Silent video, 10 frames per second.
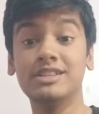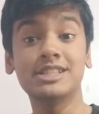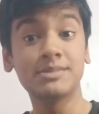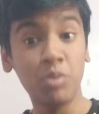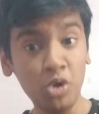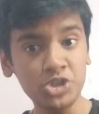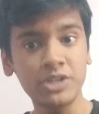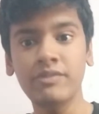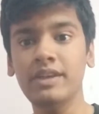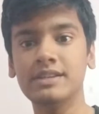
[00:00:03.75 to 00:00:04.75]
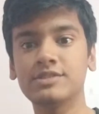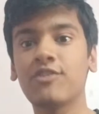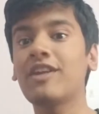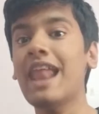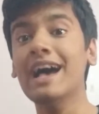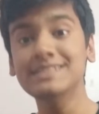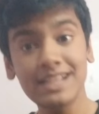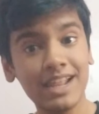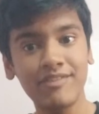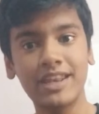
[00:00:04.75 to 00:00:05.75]
This is Bhushan VS of
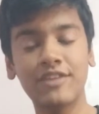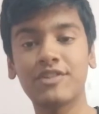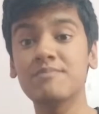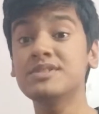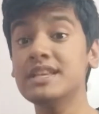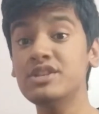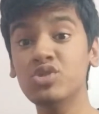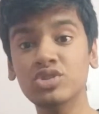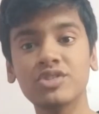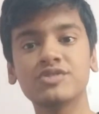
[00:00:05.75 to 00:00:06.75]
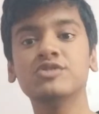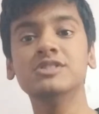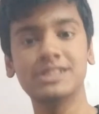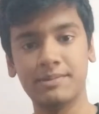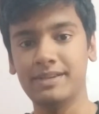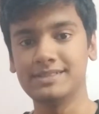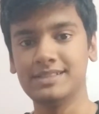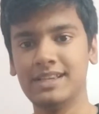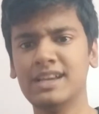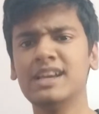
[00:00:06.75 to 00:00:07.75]
class 11A from St. Joseph School
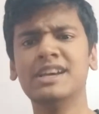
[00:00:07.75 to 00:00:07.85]
CBSE.